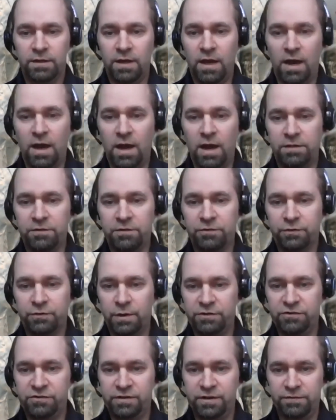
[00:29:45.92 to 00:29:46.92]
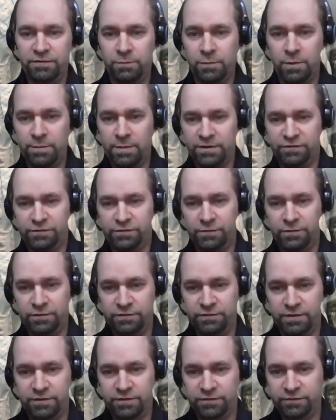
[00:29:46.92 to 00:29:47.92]
There's a question here from one of my
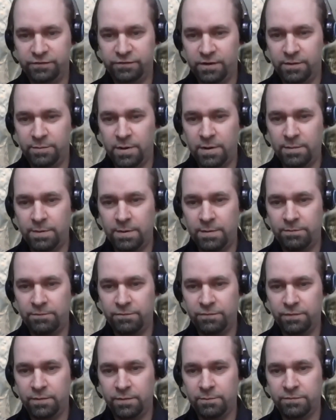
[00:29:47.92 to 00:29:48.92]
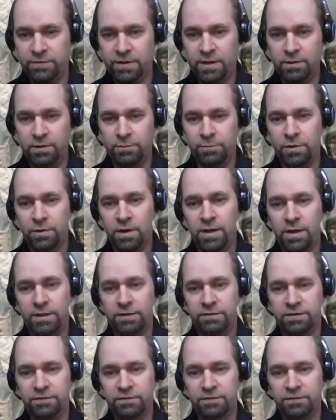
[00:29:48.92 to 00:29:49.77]
students I just saw pop up from Dan O'Brien.